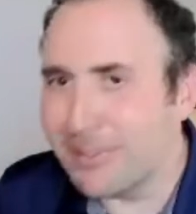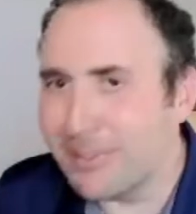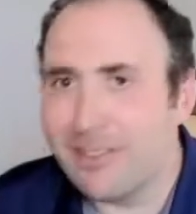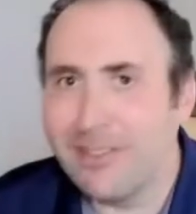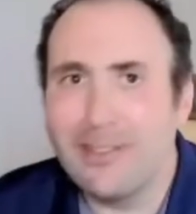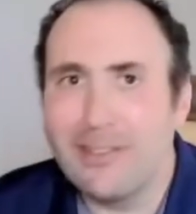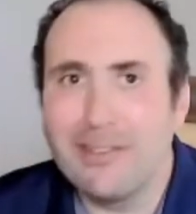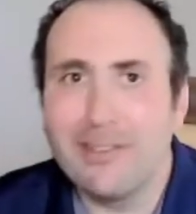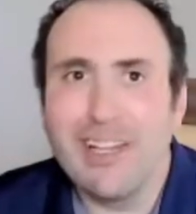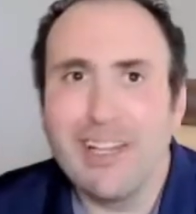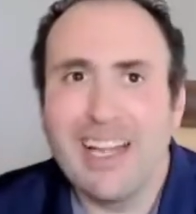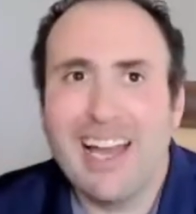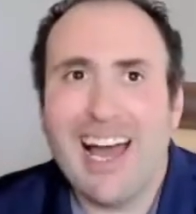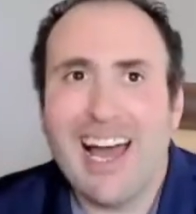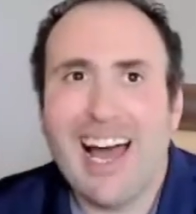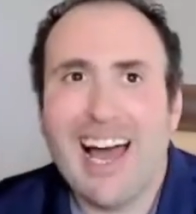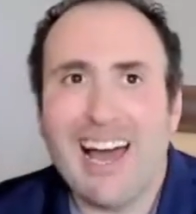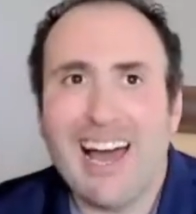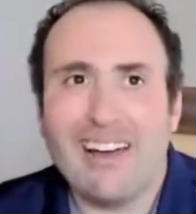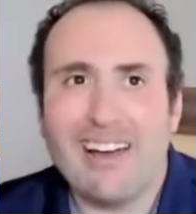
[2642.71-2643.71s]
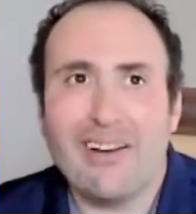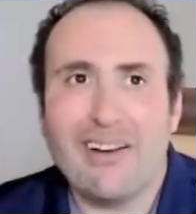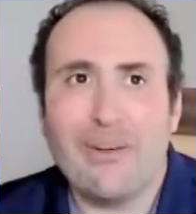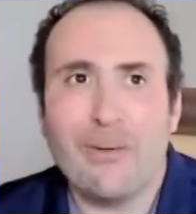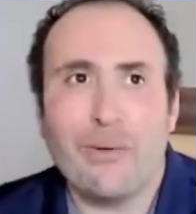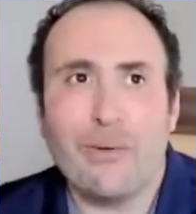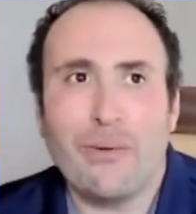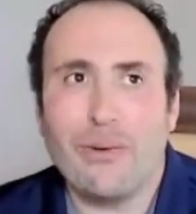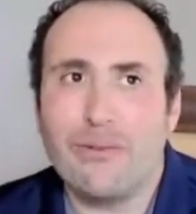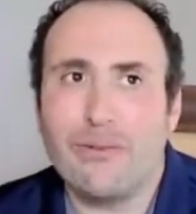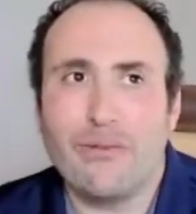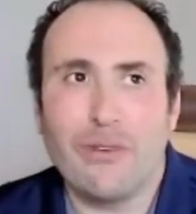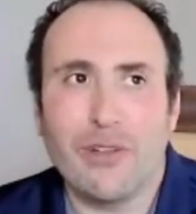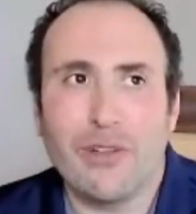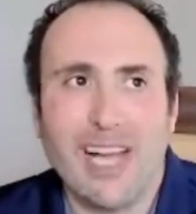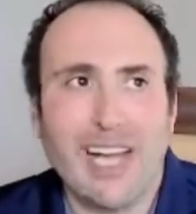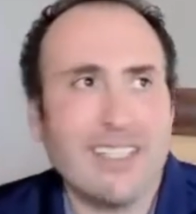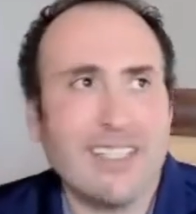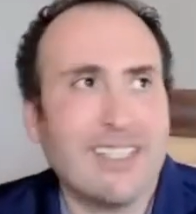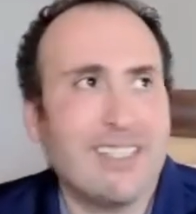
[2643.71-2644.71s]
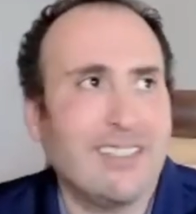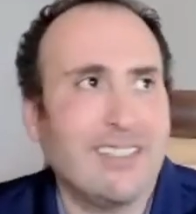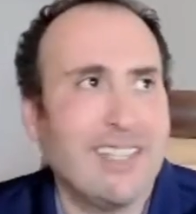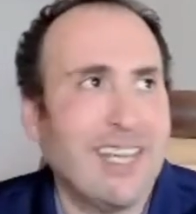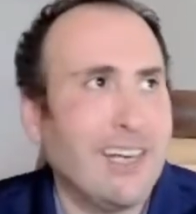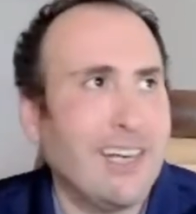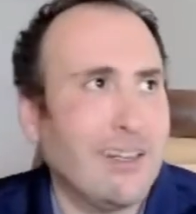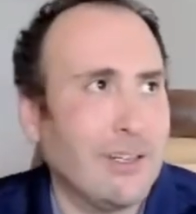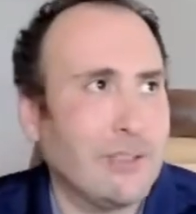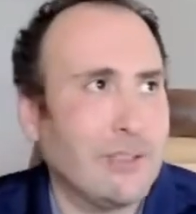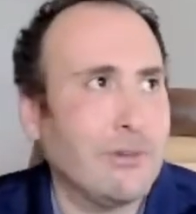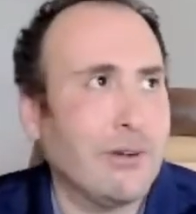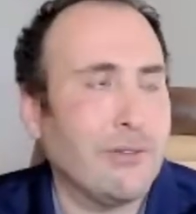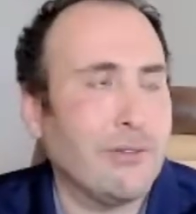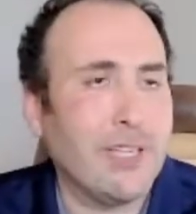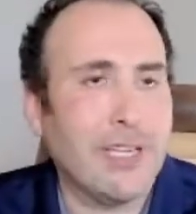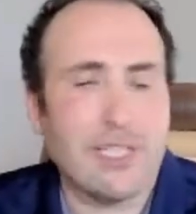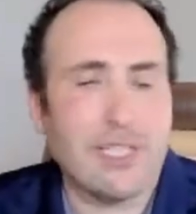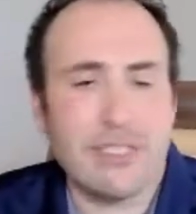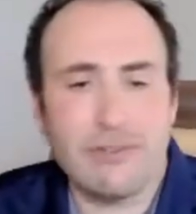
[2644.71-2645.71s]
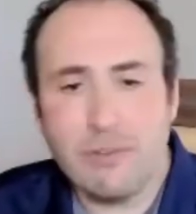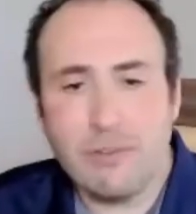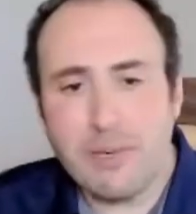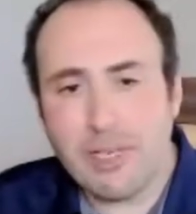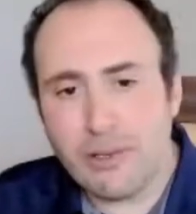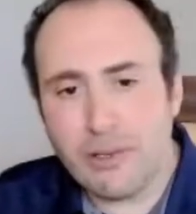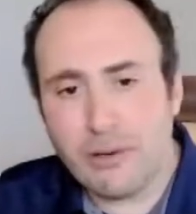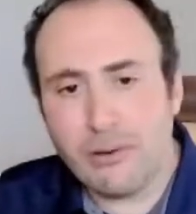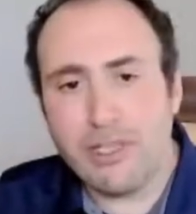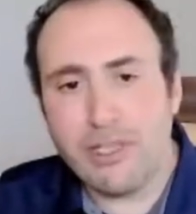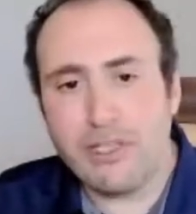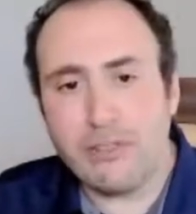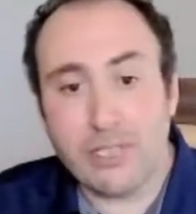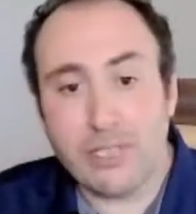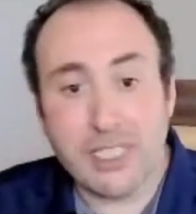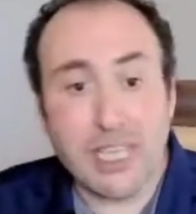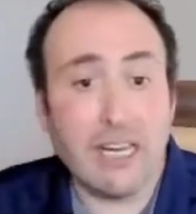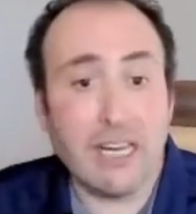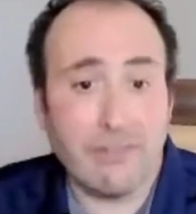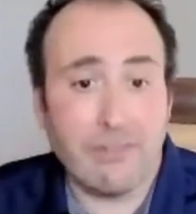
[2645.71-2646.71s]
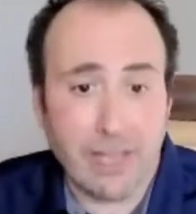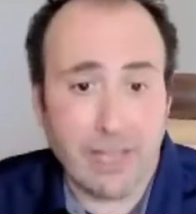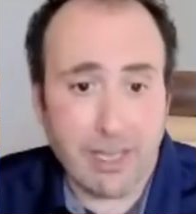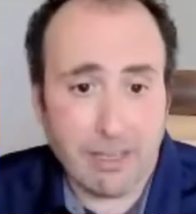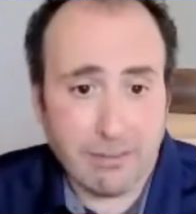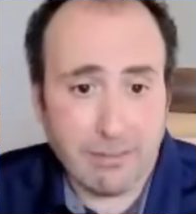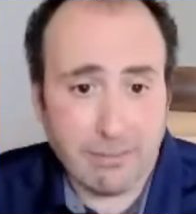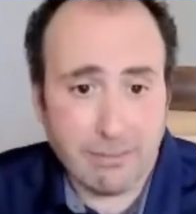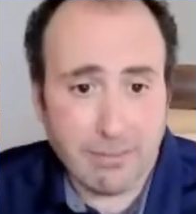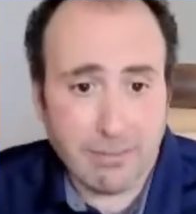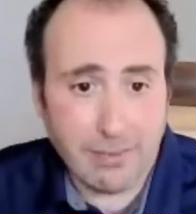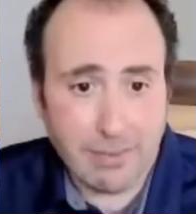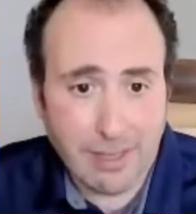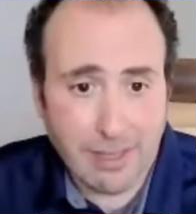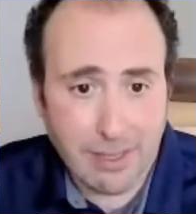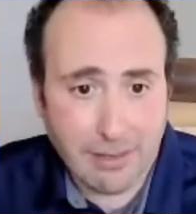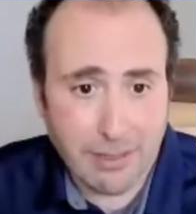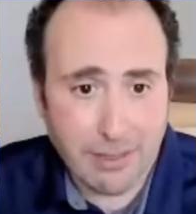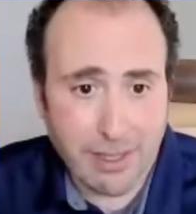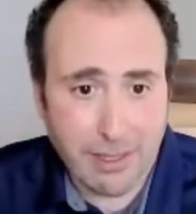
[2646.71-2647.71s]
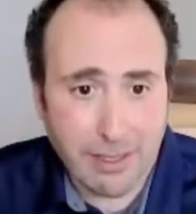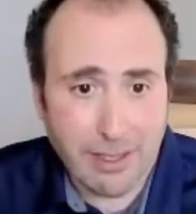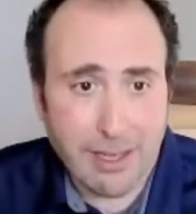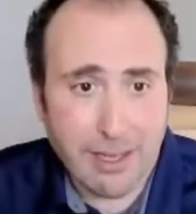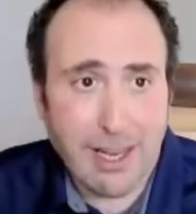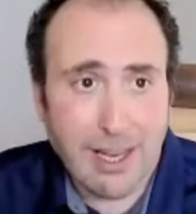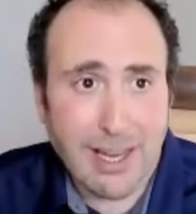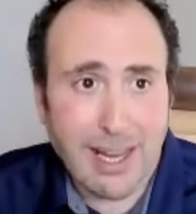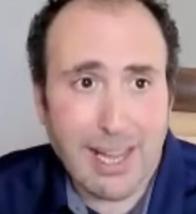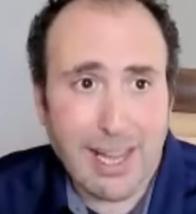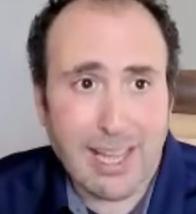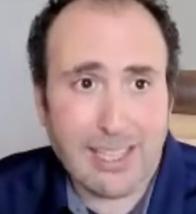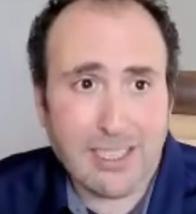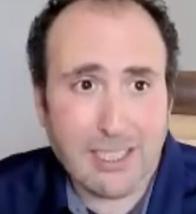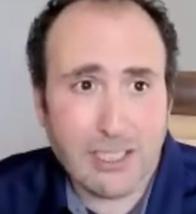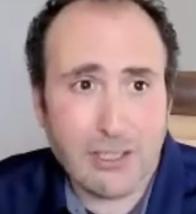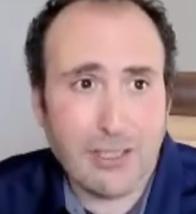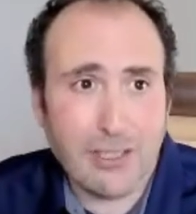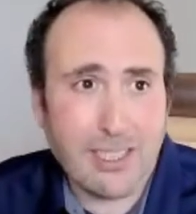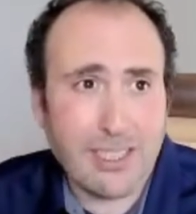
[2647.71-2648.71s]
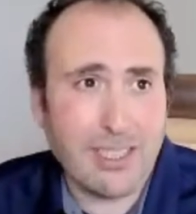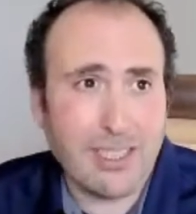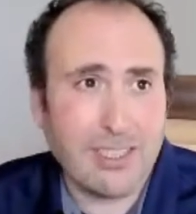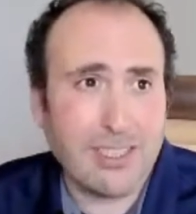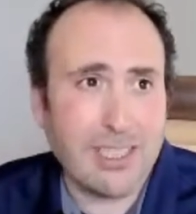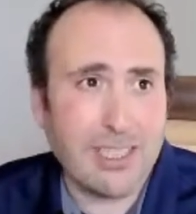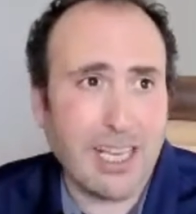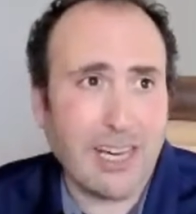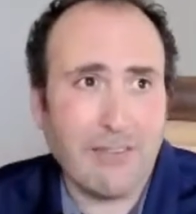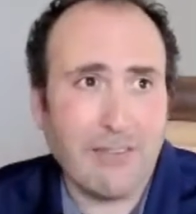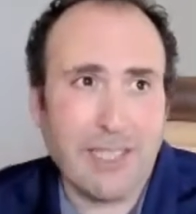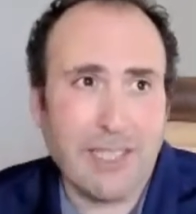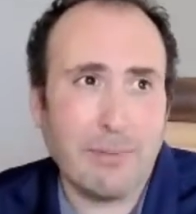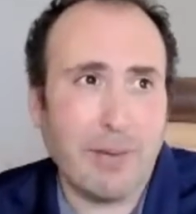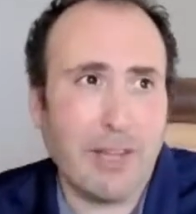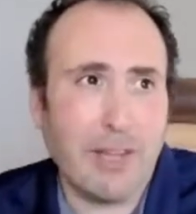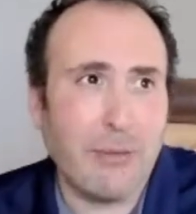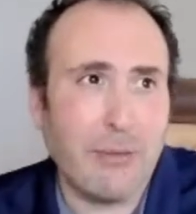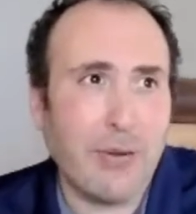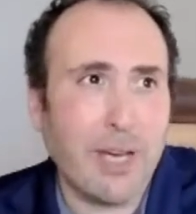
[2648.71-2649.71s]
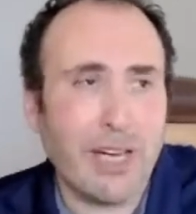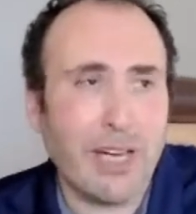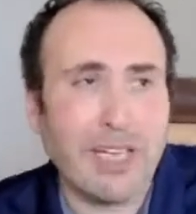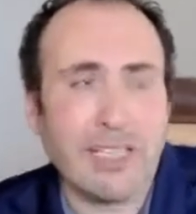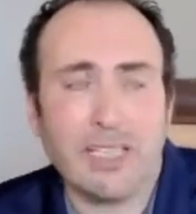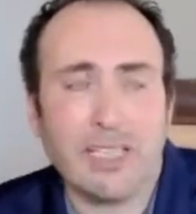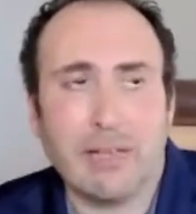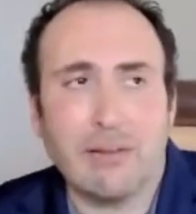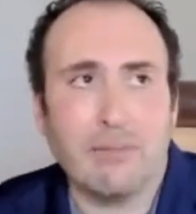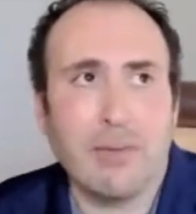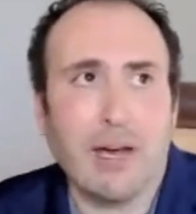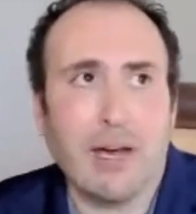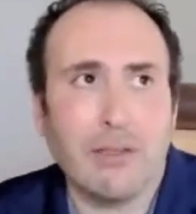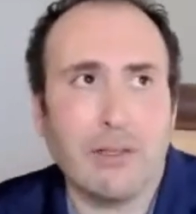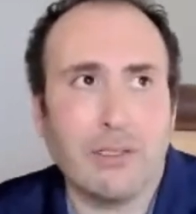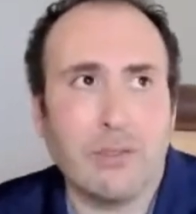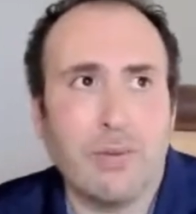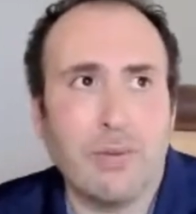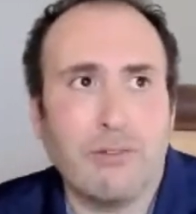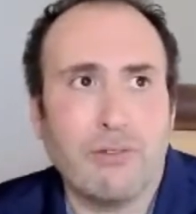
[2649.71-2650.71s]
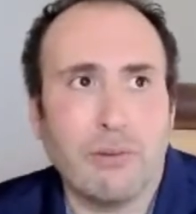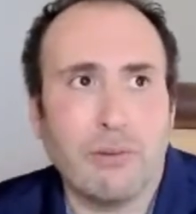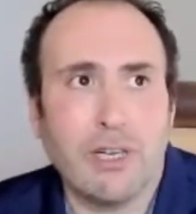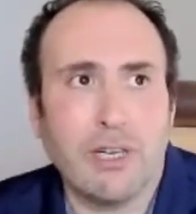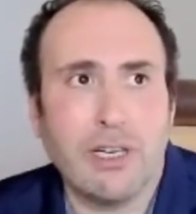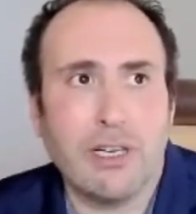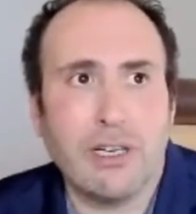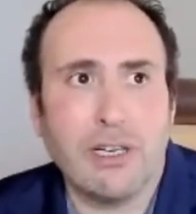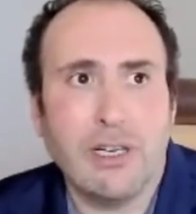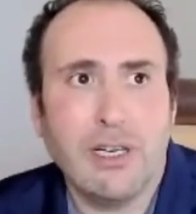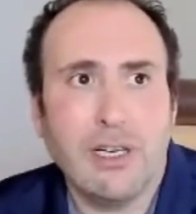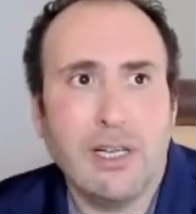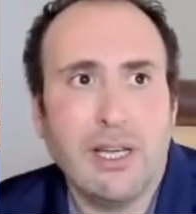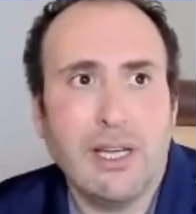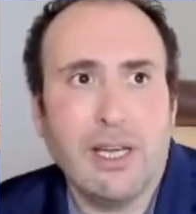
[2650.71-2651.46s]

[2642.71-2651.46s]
So for the last 10 or 12 years, we've been going to Santa Fe every year. And so it's, it's Santa Fe is about 300 miles away from here.